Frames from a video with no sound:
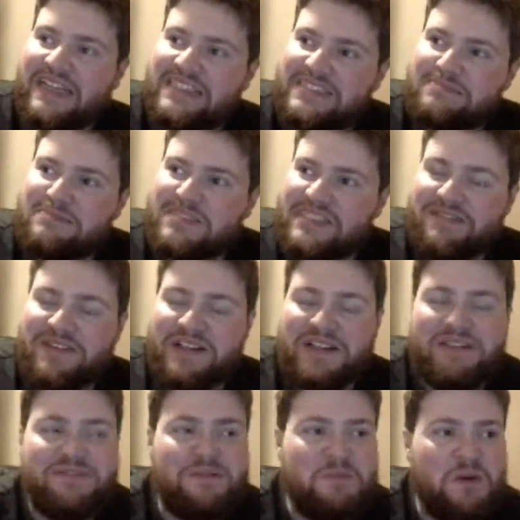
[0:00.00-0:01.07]
that's
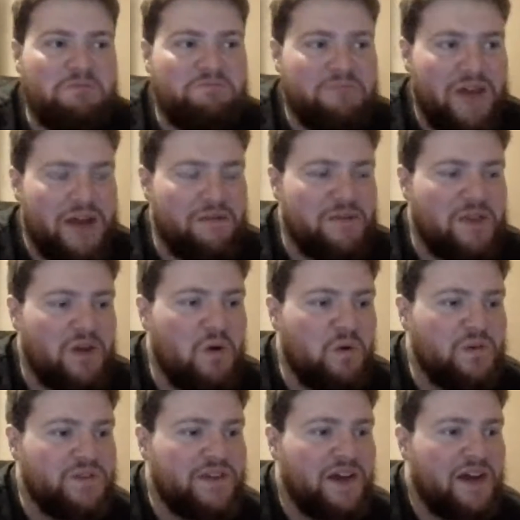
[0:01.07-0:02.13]
specifically from Man with the
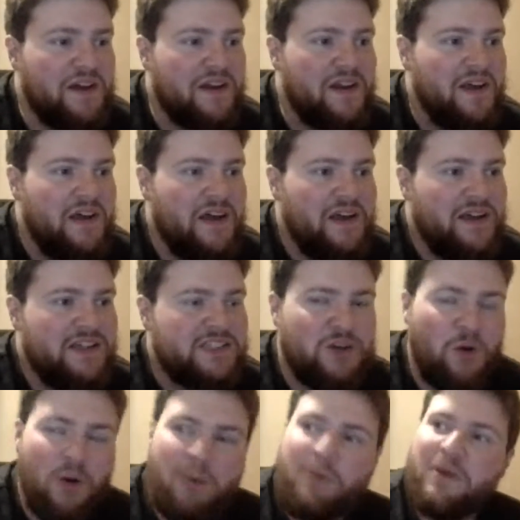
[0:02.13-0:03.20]
Golden Gun.
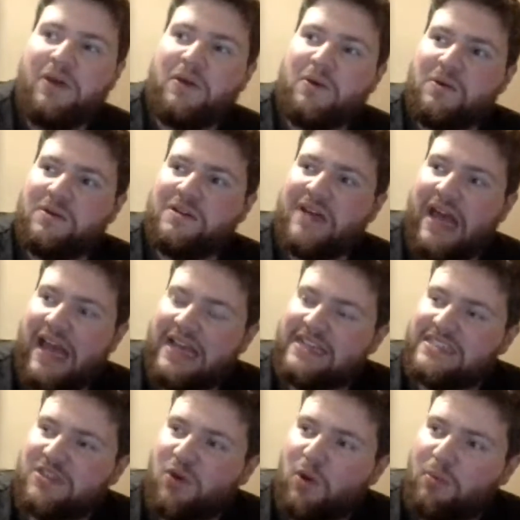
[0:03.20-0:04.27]
Scorpio,
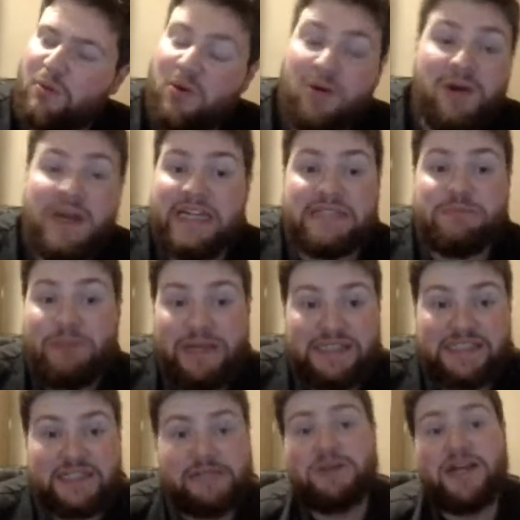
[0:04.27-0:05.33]
Hank Scorpio. He's
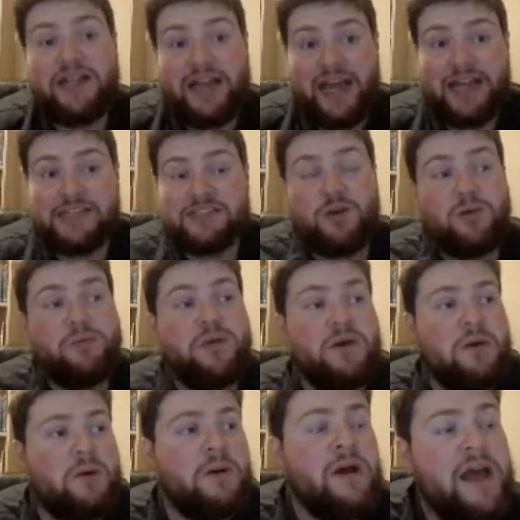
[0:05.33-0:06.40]
basically playing Hank
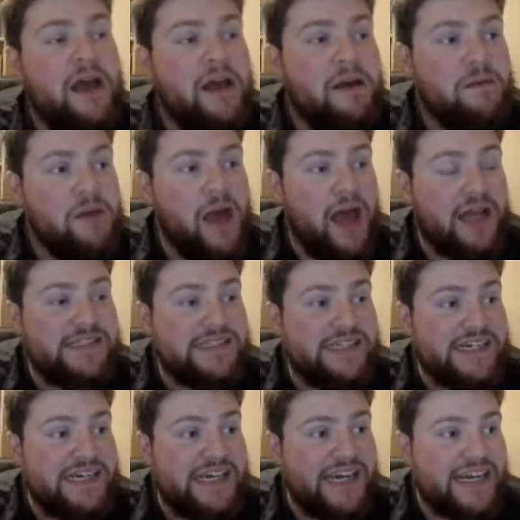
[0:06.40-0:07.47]
Scorpio, and
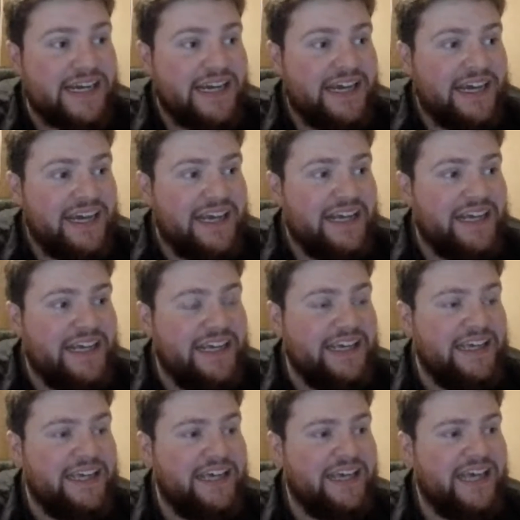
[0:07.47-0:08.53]
like
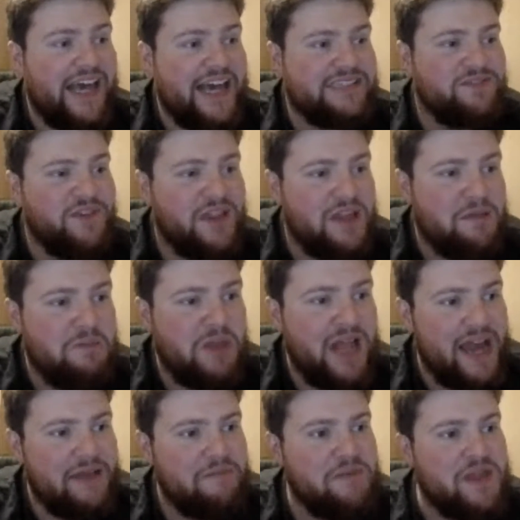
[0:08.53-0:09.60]
he has a villain
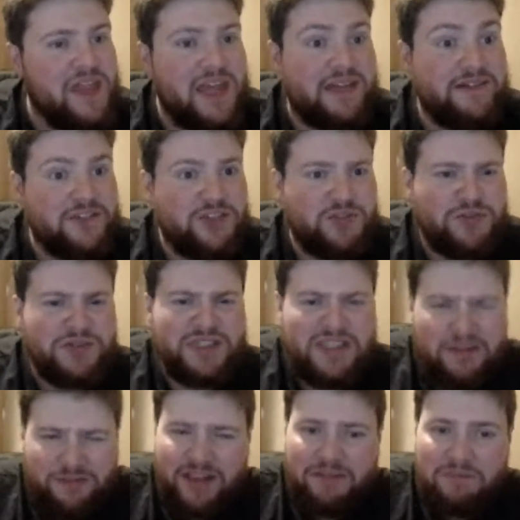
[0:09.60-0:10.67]
plan, but then during
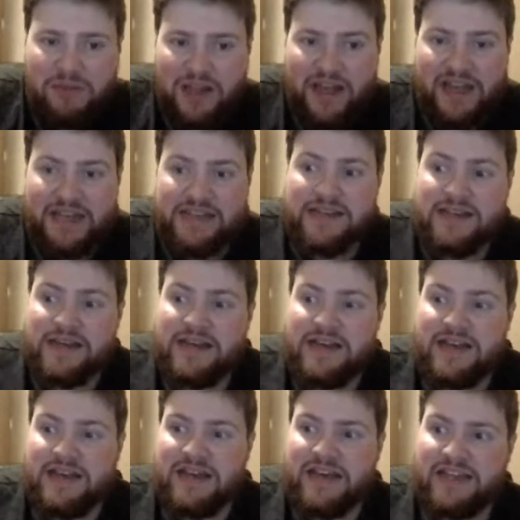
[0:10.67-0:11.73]
the villain plan,
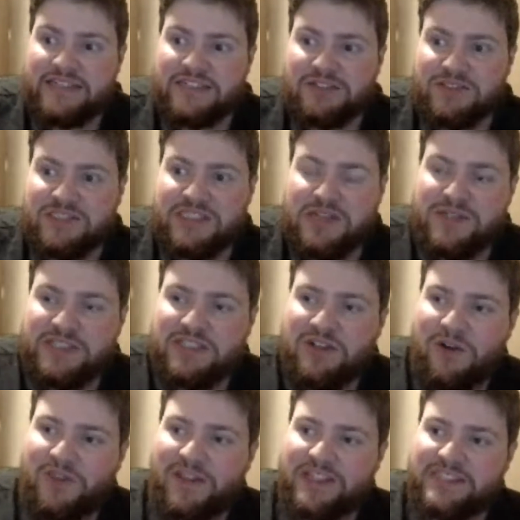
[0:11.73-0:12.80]
it turns out he's
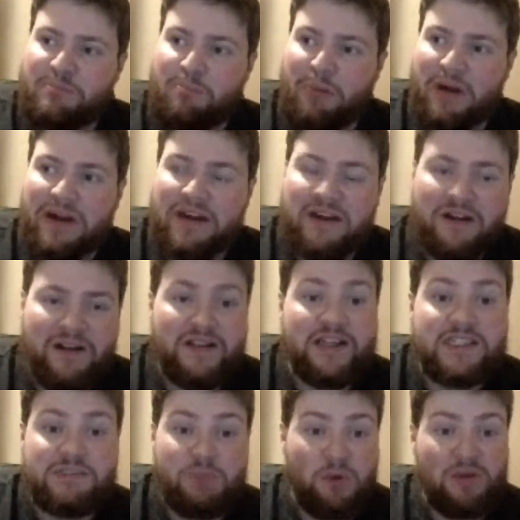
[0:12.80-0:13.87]
got this bunker.
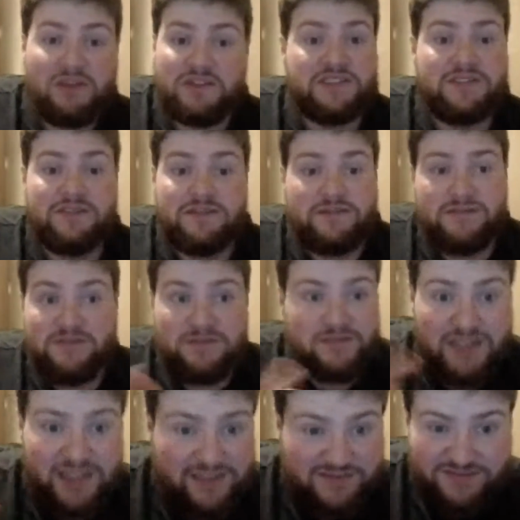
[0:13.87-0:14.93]
Like spoilers,
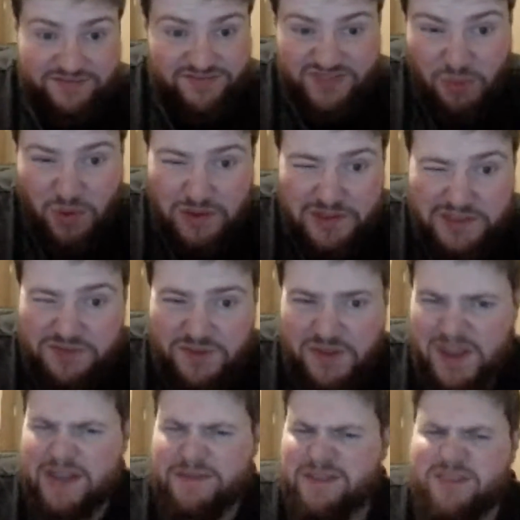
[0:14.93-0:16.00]
like, spoilers for
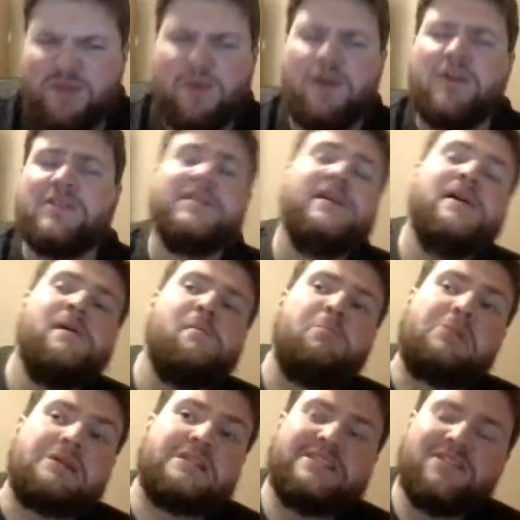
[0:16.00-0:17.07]
the Enemy of the World,
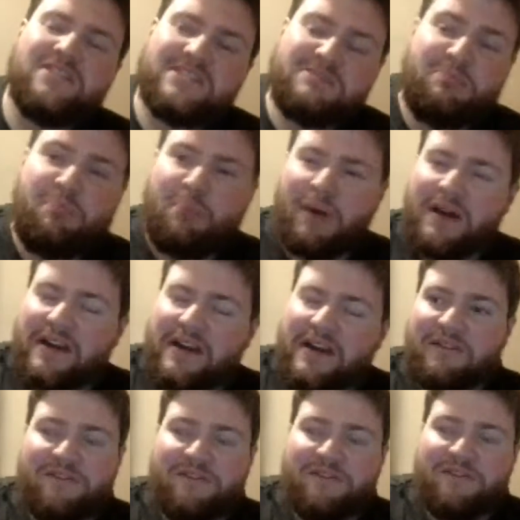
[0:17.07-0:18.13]
but he's got this
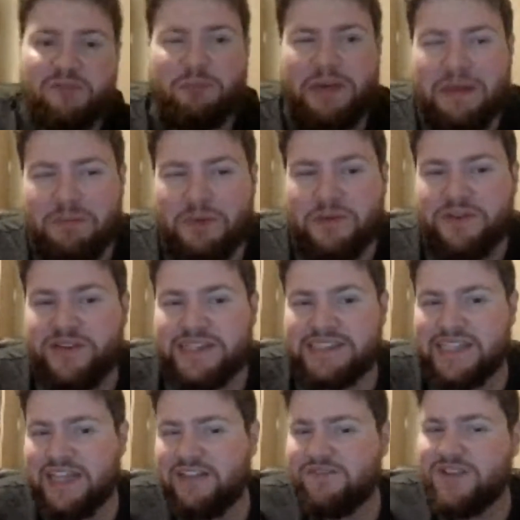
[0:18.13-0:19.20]
bunker full of people that
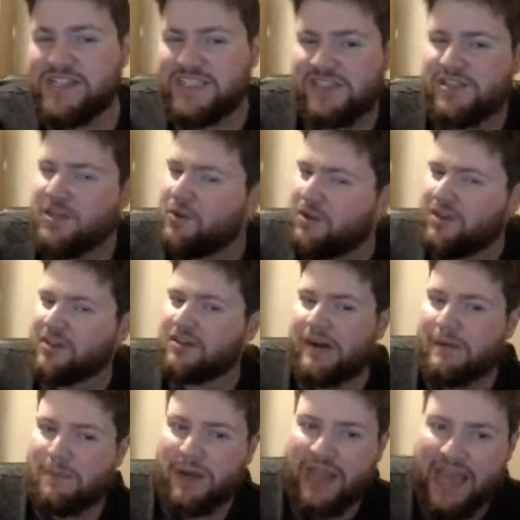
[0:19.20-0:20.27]
he's convinced nuclear
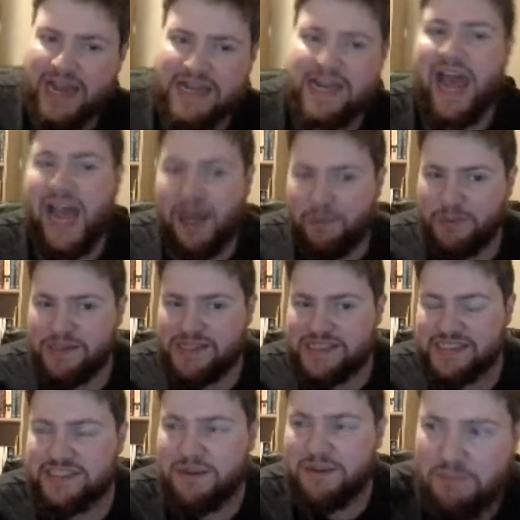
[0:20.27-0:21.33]
Armageddon happened
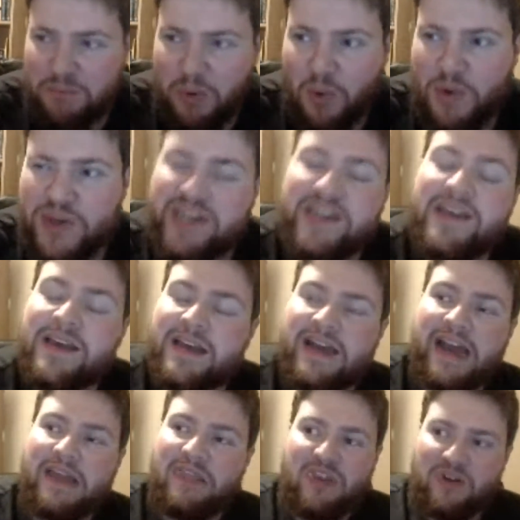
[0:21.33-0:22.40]
at some point,
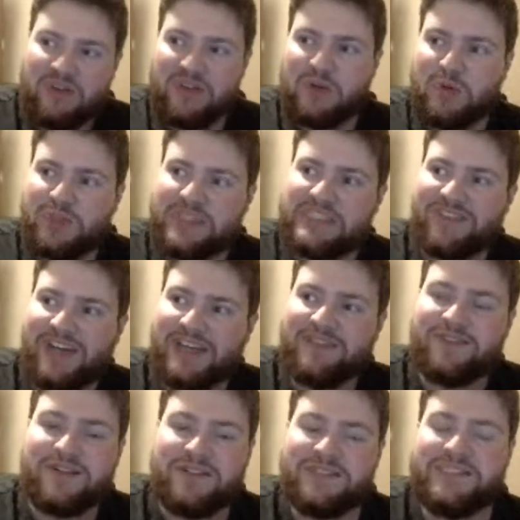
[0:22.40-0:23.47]
and they're the only
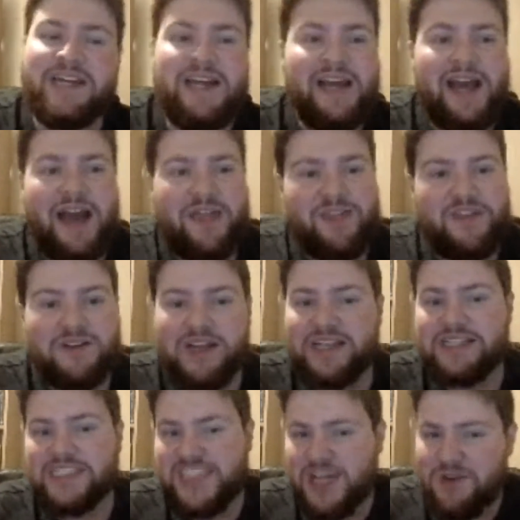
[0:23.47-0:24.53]
survivors, and they're
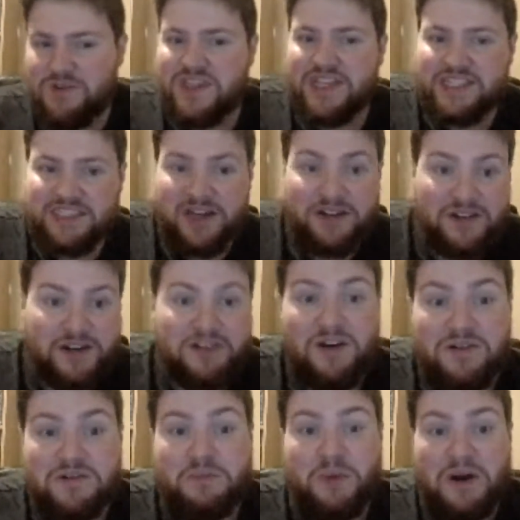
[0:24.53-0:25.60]
like down in this
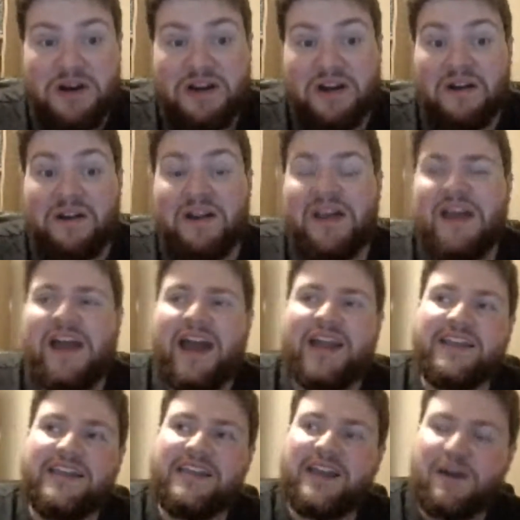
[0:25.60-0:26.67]
underground bunker,
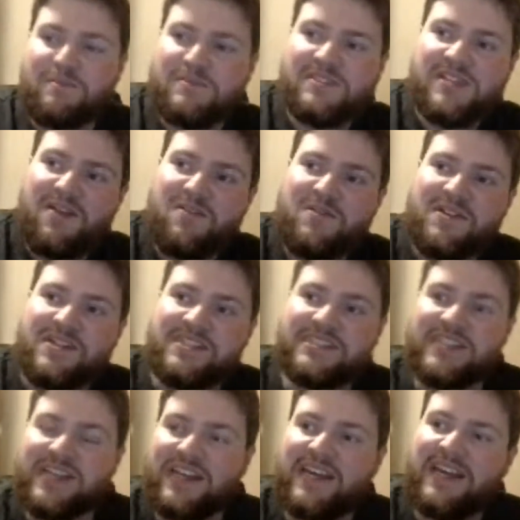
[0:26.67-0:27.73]
and like he comes down and
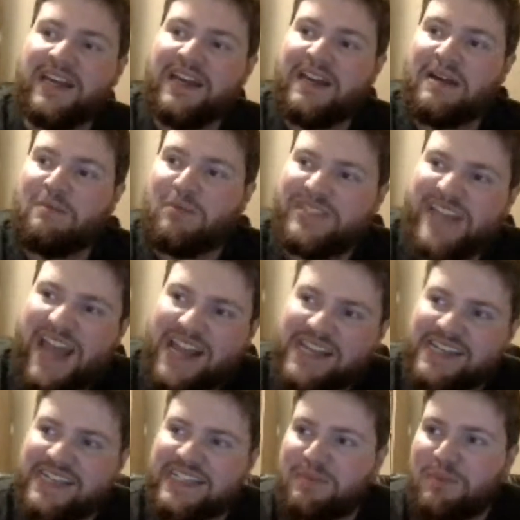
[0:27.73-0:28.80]
he's like
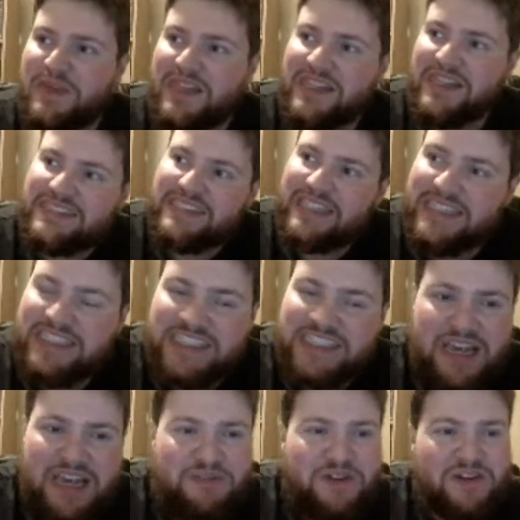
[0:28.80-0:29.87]
pretending to be this like
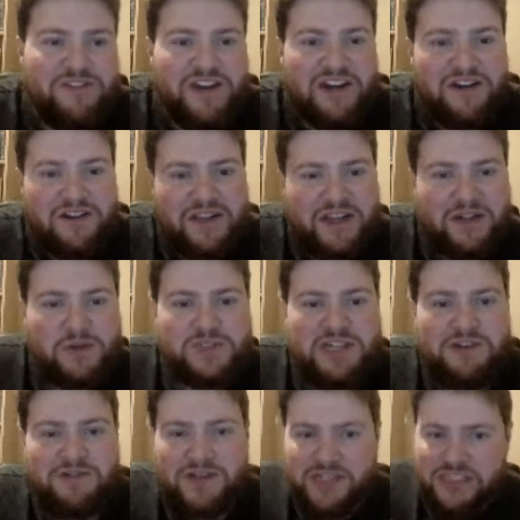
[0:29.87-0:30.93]
savior figure that goes
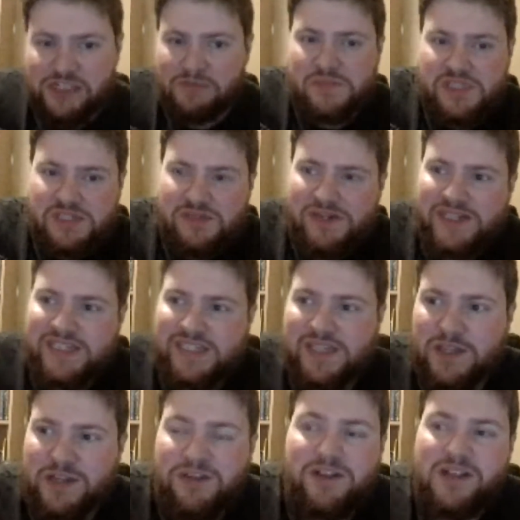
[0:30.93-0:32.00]
out in a jumpsuit into
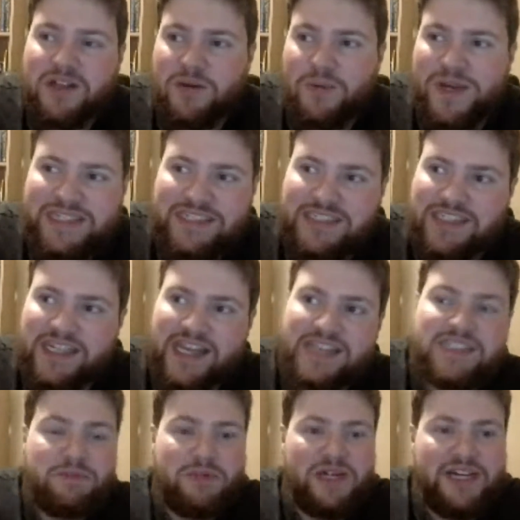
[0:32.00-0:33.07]
the nuclear waste to
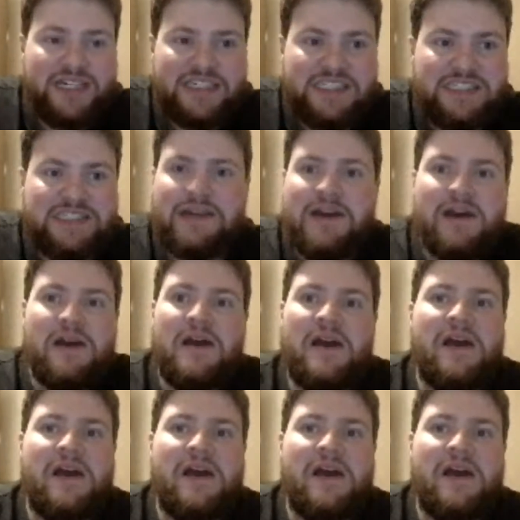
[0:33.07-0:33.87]
get supplies,